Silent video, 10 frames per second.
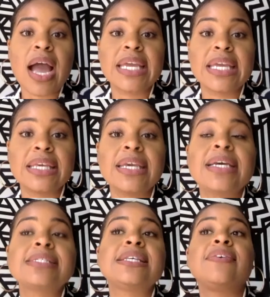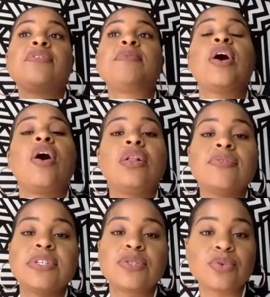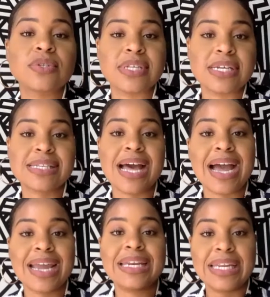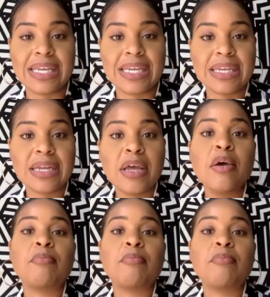He has given me all of the tool sets I need, but